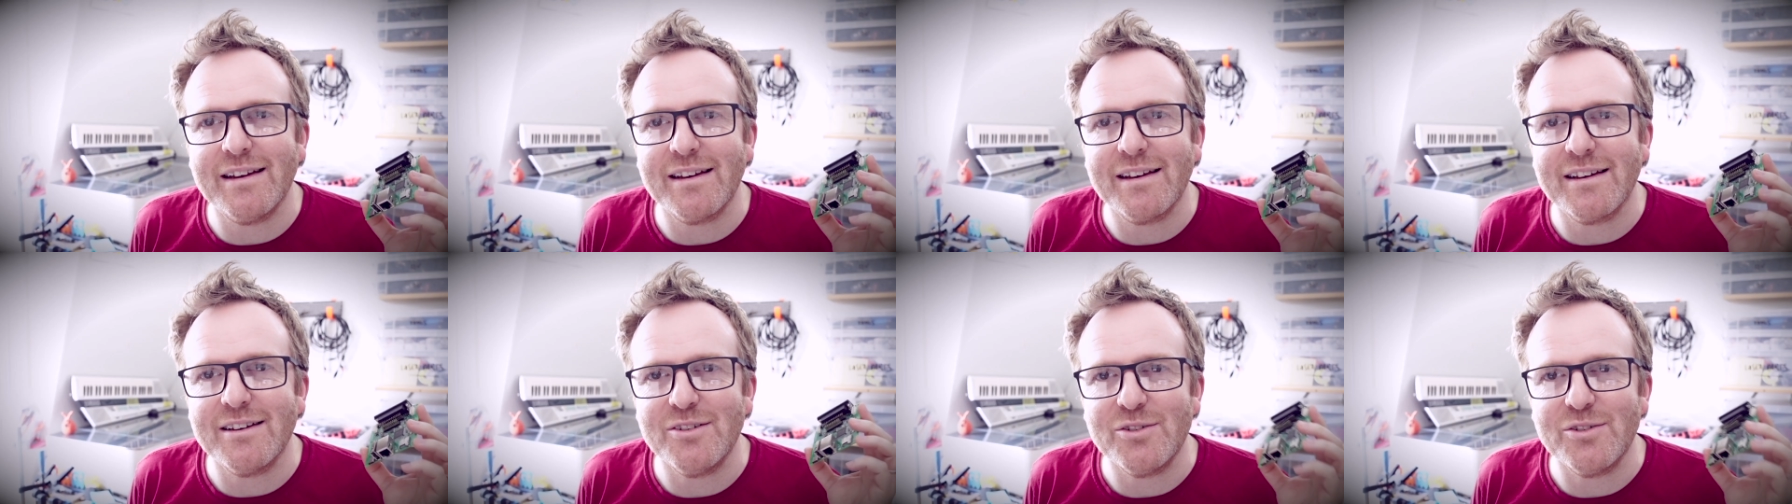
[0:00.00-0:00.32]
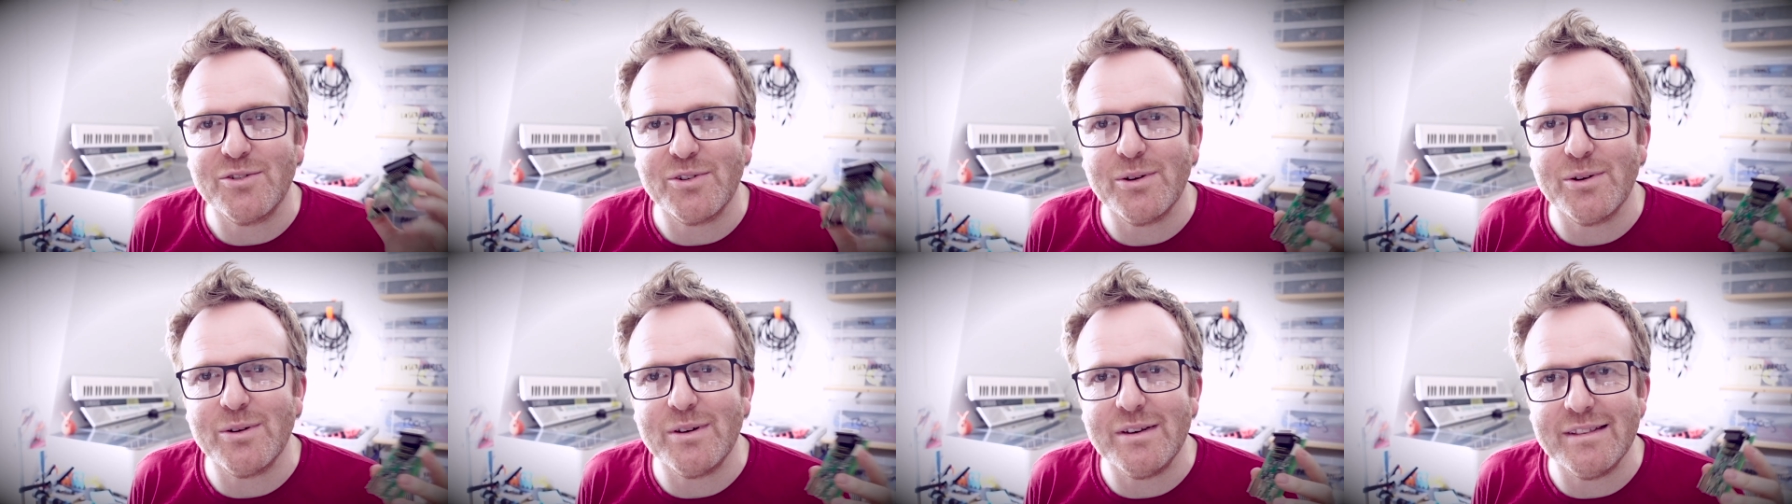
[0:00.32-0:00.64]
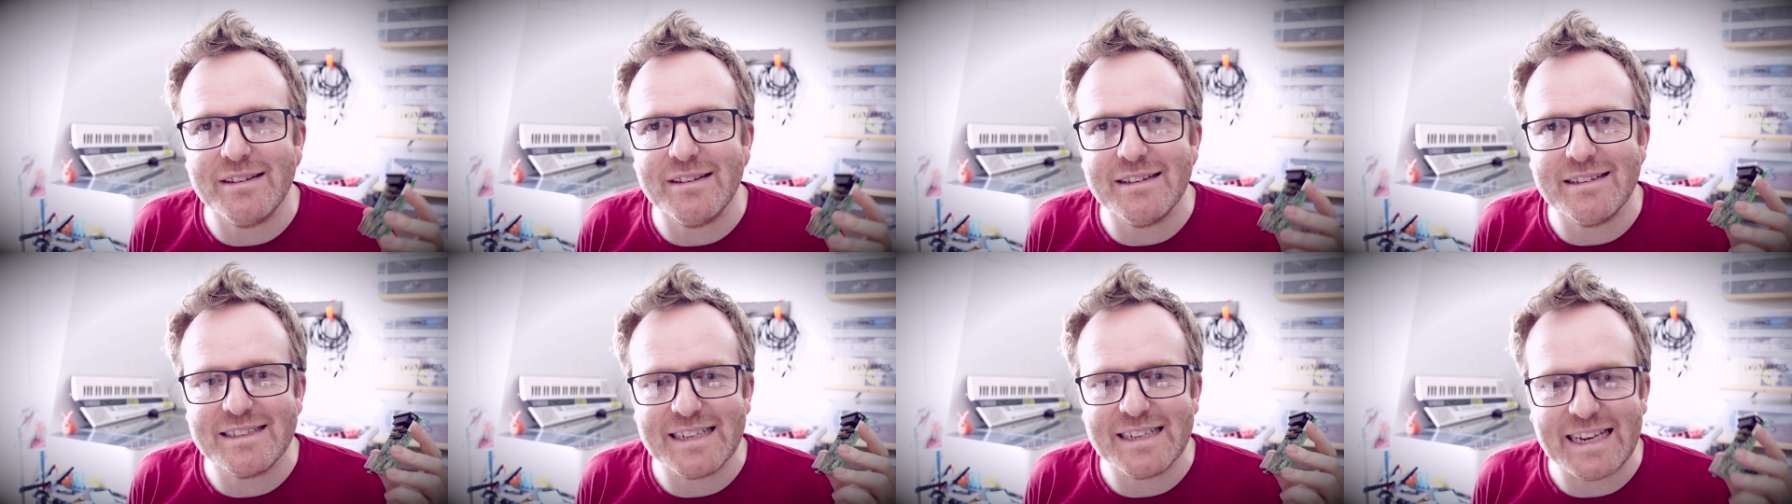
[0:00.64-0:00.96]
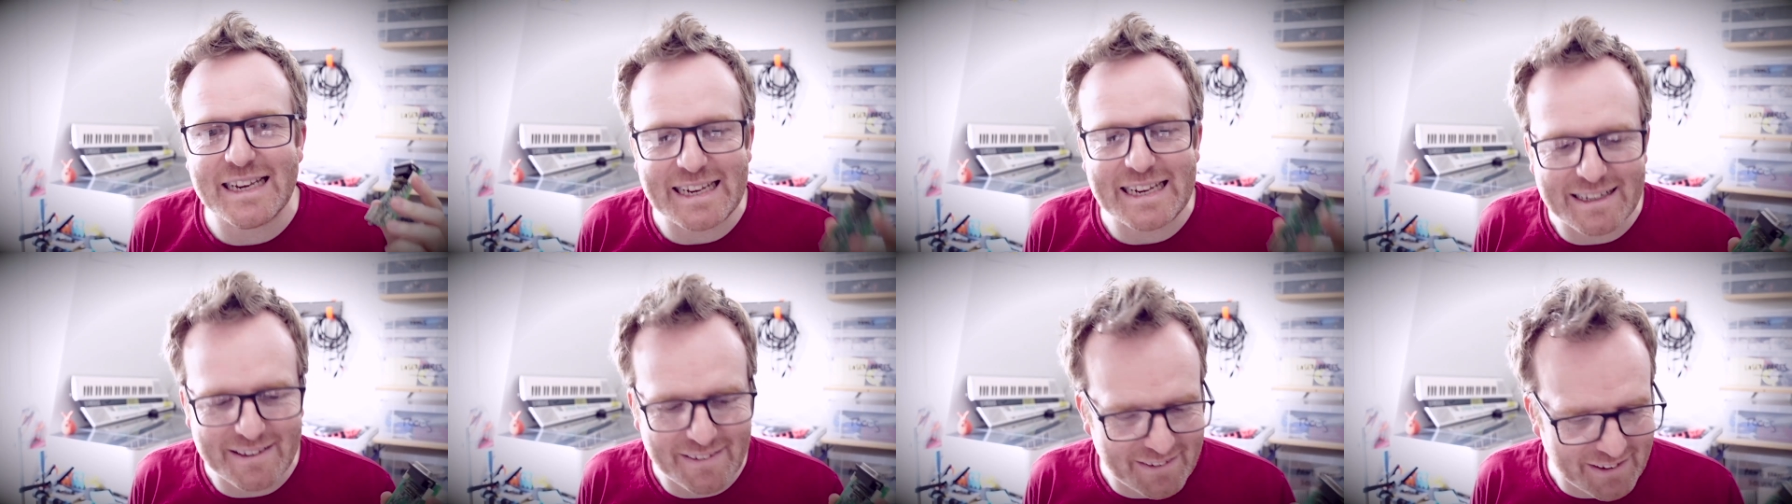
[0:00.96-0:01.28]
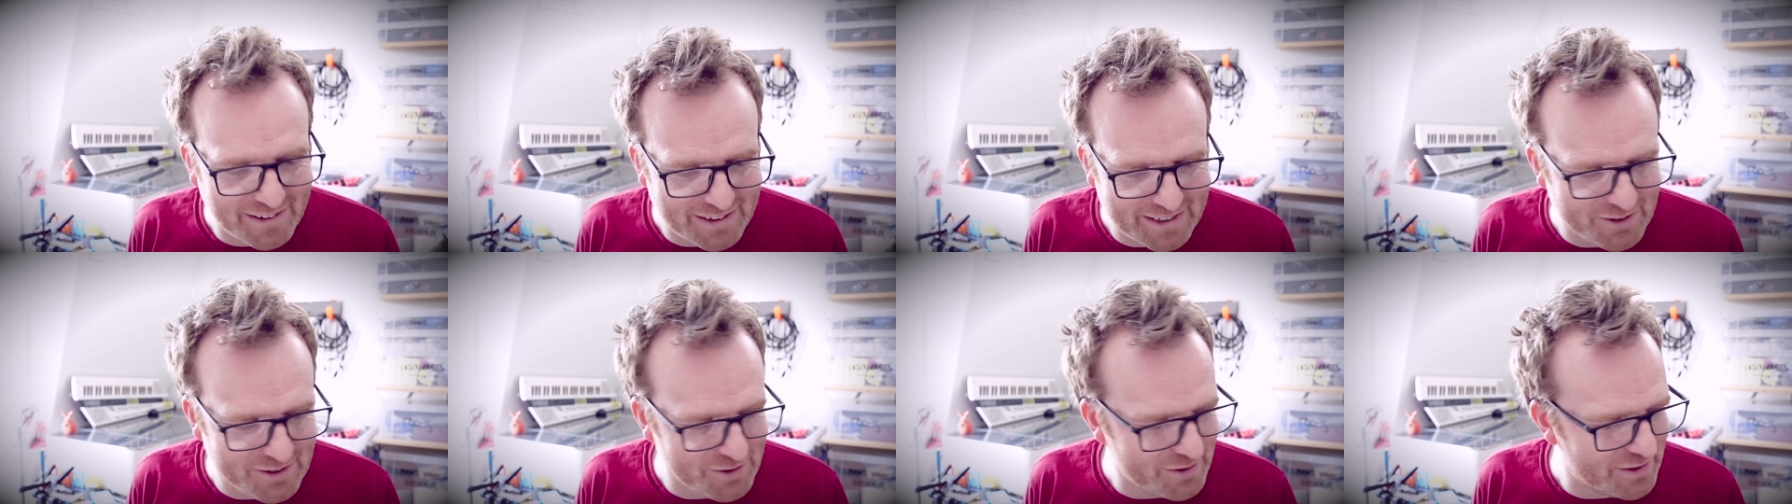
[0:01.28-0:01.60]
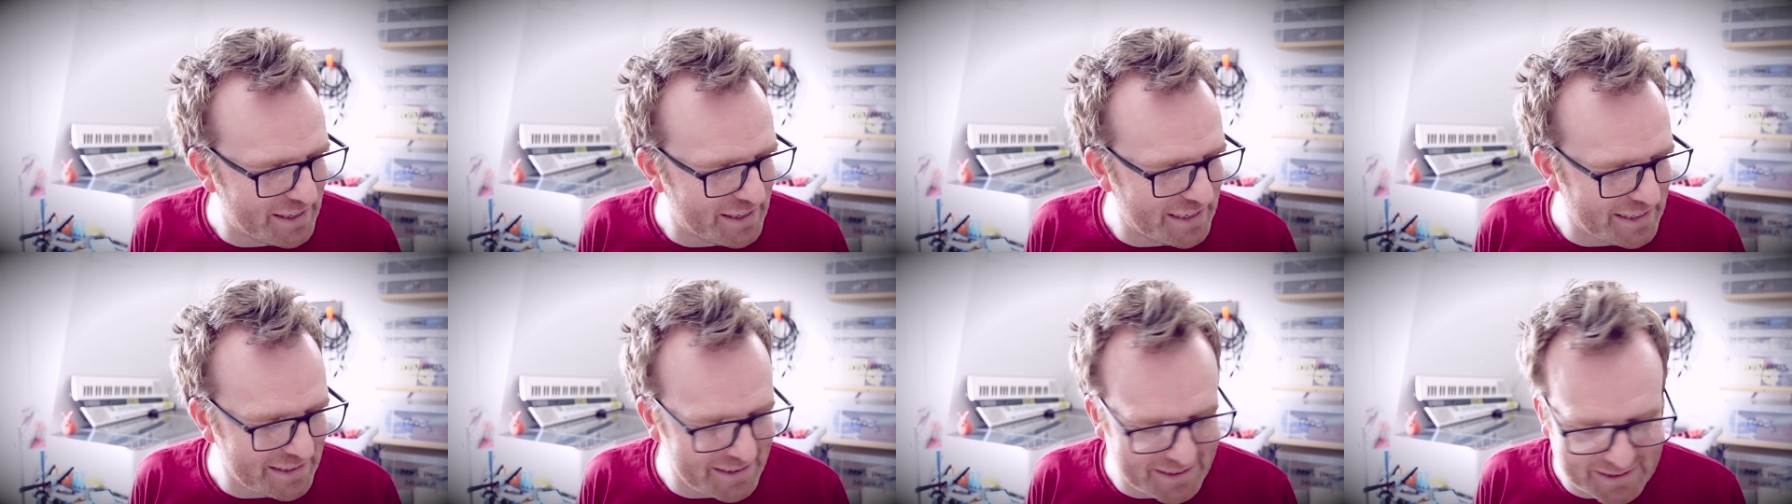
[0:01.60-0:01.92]
a controller that's inside your
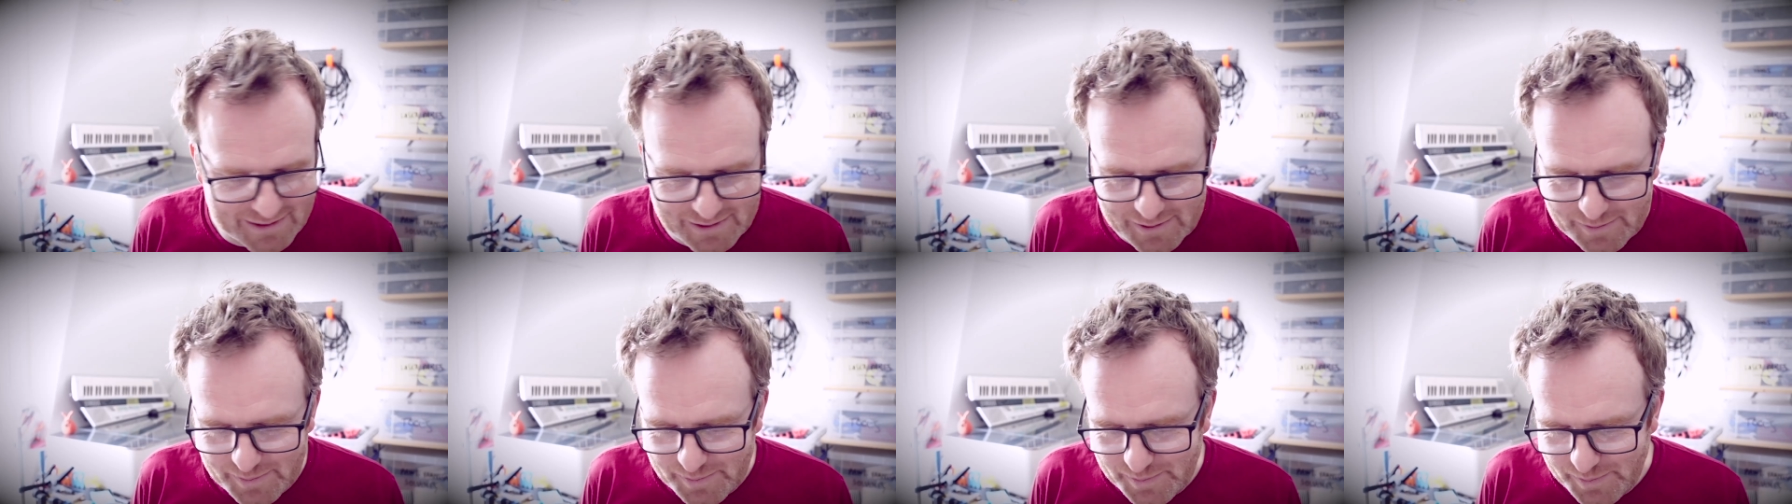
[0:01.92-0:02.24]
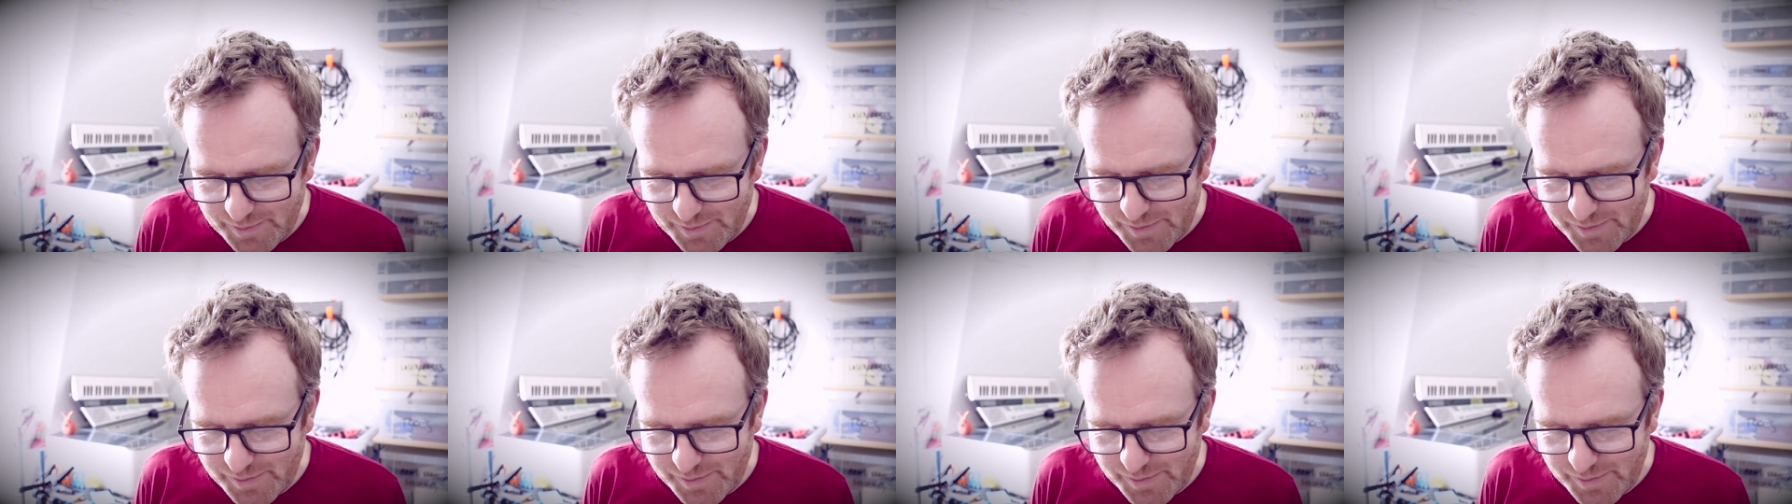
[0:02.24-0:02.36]
laser.